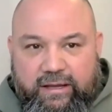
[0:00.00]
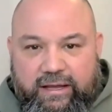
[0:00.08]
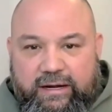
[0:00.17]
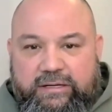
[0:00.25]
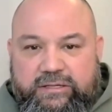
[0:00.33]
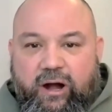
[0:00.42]

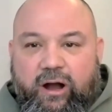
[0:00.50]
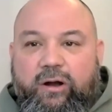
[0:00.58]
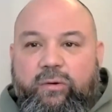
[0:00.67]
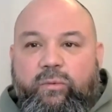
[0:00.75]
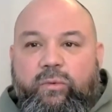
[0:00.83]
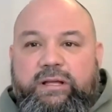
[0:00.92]
And his
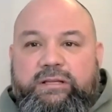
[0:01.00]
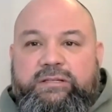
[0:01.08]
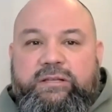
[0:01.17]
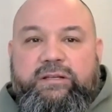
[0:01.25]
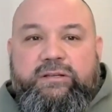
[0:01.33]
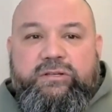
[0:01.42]
heart
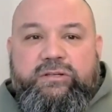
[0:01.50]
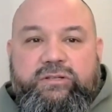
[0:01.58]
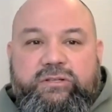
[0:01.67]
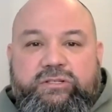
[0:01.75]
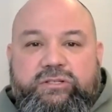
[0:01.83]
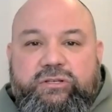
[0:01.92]
was
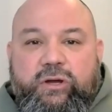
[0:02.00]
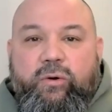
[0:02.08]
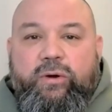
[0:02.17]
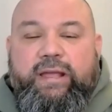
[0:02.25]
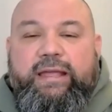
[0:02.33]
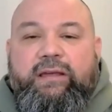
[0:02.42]

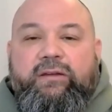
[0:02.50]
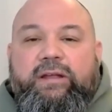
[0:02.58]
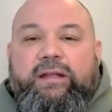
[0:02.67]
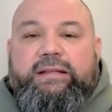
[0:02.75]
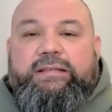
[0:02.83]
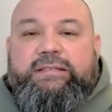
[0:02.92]
so
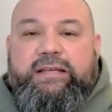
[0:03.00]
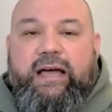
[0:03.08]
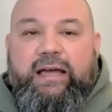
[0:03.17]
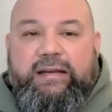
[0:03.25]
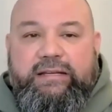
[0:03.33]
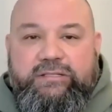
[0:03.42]
healed
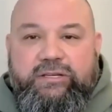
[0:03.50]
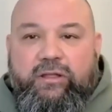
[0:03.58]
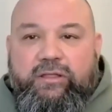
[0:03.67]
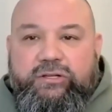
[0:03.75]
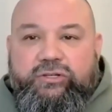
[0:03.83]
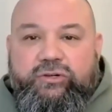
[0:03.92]
inside, he
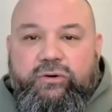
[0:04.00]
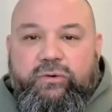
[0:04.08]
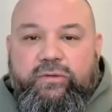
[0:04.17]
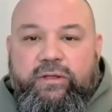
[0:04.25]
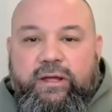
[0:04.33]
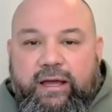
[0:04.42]
saw the
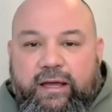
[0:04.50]
truth,